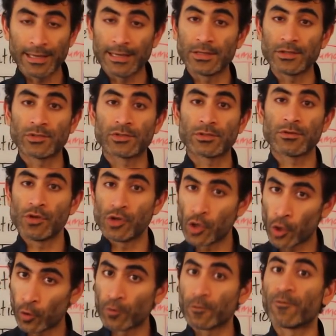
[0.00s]
is
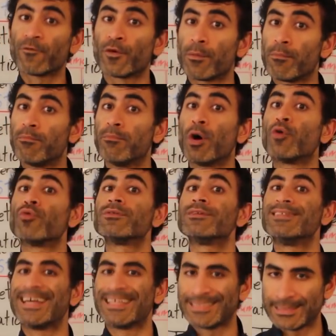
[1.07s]
known for
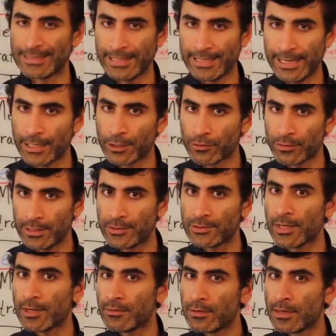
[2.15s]
bone density
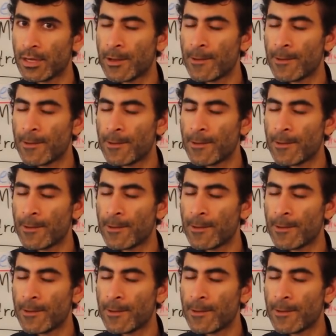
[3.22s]
increase and,